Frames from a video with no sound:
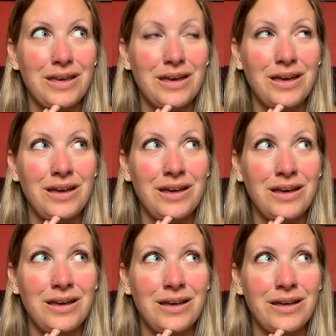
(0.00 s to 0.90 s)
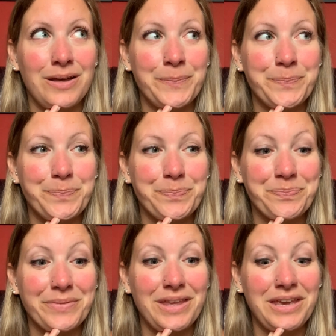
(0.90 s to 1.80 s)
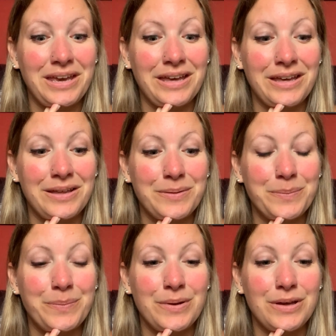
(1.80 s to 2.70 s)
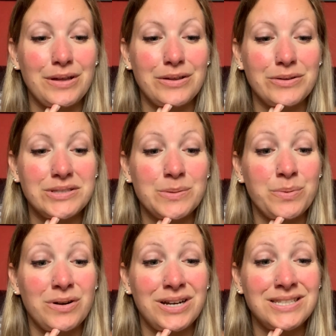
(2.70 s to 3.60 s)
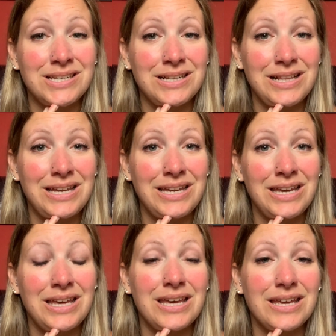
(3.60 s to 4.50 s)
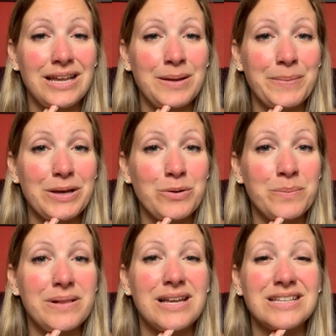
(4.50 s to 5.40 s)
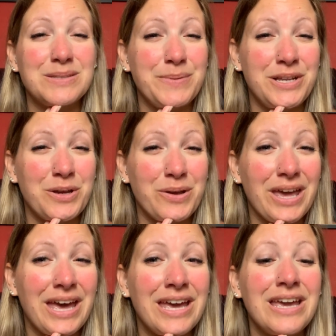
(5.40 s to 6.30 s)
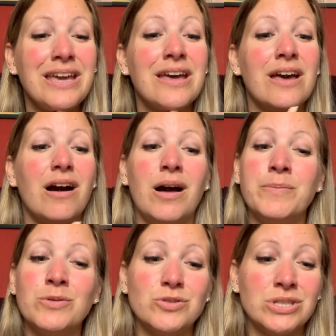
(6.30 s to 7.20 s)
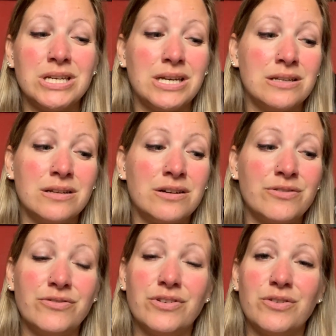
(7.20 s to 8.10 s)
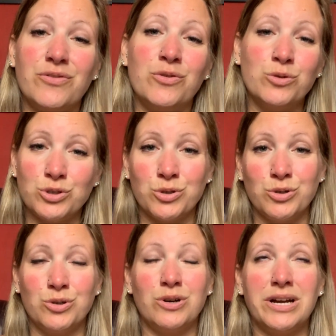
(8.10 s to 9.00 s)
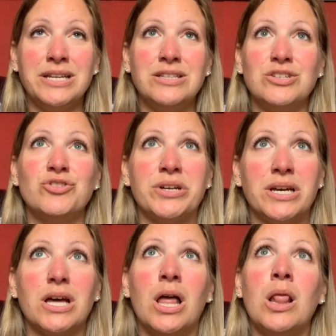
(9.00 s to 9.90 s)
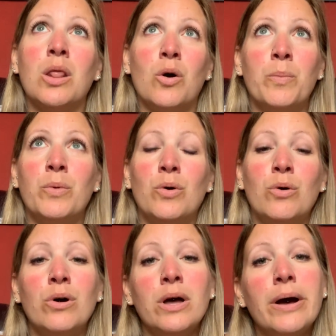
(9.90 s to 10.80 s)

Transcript: don't know how. Yeah, but surprisingly, getting back on plan's been okay. I'm not drinking enough, for sure. I need to drink a lot more,